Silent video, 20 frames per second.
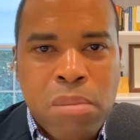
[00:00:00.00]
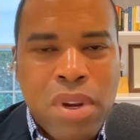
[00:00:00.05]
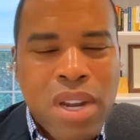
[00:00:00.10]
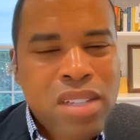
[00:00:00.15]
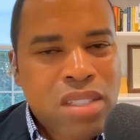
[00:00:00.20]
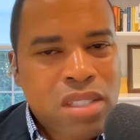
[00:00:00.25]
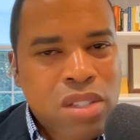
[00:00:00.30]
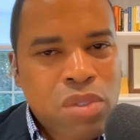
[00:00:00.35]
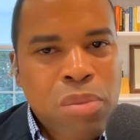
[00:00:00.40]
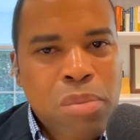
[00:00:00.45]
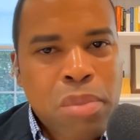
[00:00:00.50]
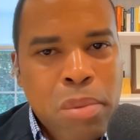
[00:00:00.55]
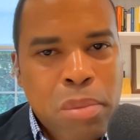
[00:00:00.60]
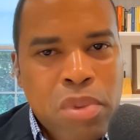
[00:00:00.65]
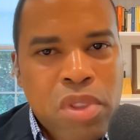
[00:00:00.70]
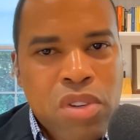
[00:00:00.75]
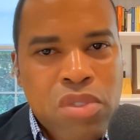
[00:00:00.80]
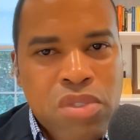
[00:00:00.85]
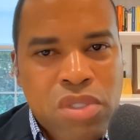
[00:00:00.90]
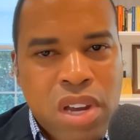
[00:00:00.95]
But I still
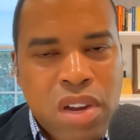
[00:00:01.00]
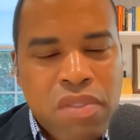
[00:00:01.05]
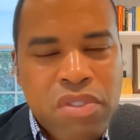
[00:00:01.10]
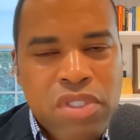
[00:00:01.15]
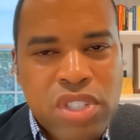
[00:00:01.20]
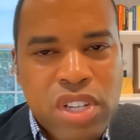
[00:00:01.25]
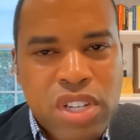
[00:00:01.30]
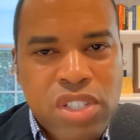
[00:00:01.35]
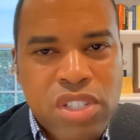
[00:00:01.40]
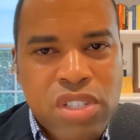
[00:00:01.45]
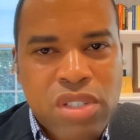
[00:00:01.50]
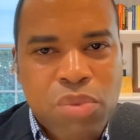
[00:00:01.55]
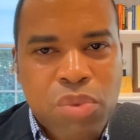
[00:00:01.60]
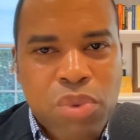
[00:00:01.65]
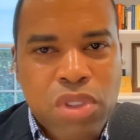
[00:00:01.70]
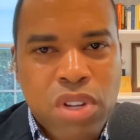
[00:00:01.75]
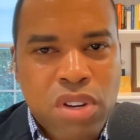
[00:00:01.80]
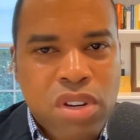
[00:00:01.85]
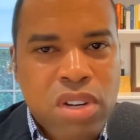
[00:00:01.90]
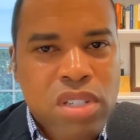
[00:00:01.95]
remember those
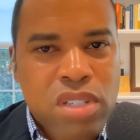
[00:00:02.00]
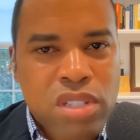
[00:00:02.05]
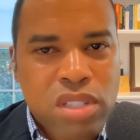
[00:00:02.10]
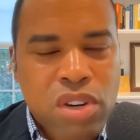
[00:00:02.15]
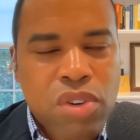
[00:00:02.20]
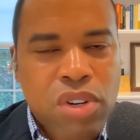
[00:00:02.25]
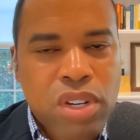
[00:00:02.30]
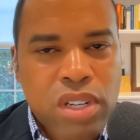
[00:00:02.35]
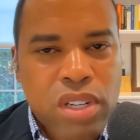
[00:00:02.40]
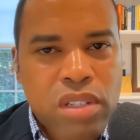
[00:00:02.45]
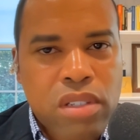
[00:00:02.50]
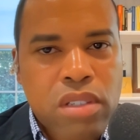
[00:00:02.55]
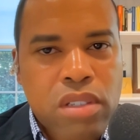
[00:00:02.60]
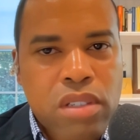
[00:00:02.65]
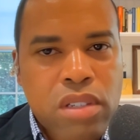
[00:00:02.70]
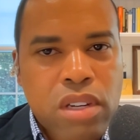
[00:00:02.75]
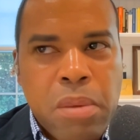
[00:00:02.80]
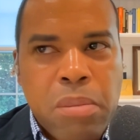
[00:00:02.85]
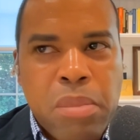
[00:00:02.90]
conversations with our custodian,